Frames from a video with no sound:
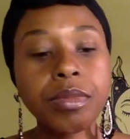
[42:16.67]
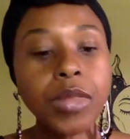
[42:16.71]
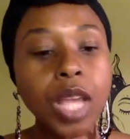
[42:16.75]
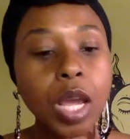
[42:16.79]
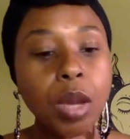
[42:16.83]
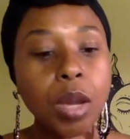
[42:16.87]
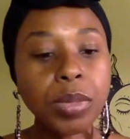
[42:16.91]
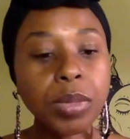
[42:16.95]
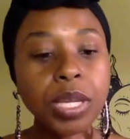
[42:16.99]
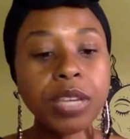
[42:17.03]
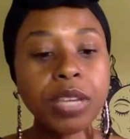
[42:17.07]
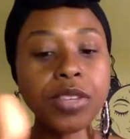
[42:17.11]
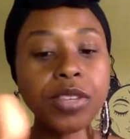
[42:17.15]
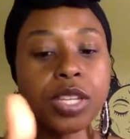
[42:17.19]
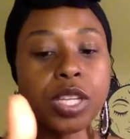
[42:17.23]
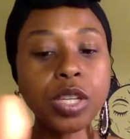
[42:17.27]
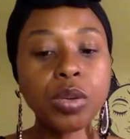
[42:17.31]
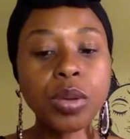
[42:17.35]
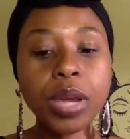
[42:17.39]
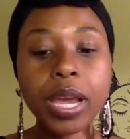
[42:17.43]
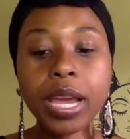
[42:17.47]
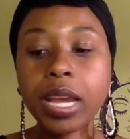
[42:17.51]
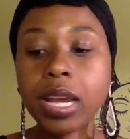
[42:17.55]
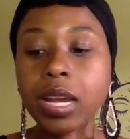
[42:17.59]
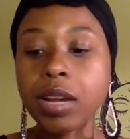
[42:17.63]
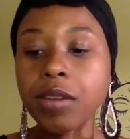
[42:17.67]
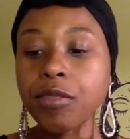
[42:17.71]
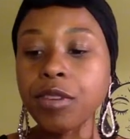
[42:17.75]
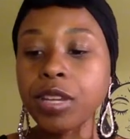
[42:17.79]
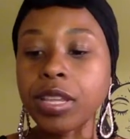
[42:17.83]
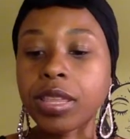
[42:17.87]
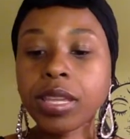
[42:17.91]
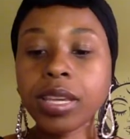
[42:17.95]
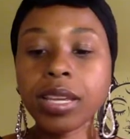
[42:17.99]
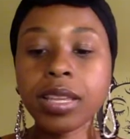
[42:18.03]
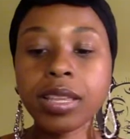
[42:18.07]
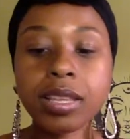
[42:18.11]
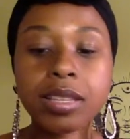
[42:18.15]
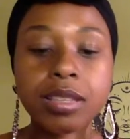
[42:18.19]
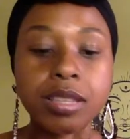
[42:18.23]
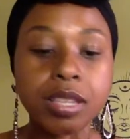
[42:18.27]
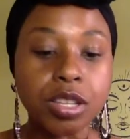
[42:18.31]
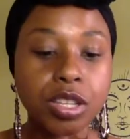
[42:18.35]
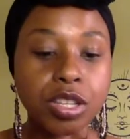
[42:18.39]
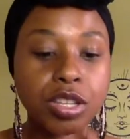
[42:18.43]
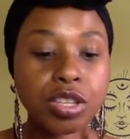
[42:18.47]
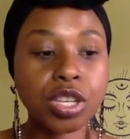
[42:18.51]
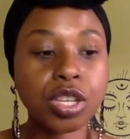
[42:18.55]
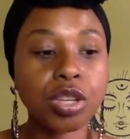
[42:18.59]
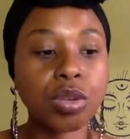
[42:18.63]
I'm giving you everything that's in
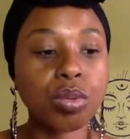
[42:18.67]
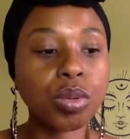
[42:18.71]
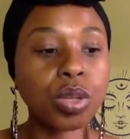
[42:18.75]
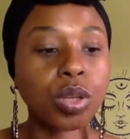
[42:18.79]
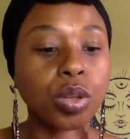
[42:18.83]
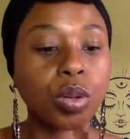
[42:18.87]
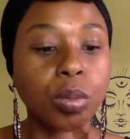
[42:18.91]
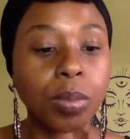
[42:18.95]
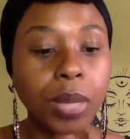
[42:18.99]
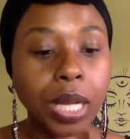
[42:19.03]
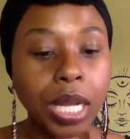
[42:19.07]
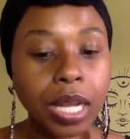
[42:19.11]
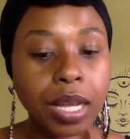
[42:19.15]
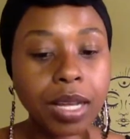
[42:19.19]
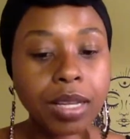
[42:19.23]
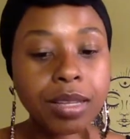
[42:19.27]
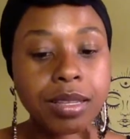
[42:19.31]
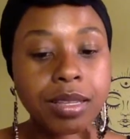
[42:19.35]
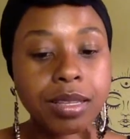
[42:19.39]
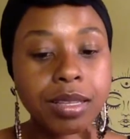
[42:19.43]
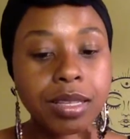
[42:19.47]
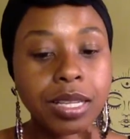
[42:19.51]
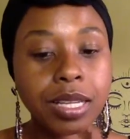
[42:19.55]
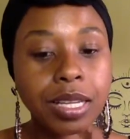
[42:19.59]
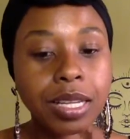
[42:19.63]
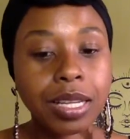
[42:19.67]
this cute little box.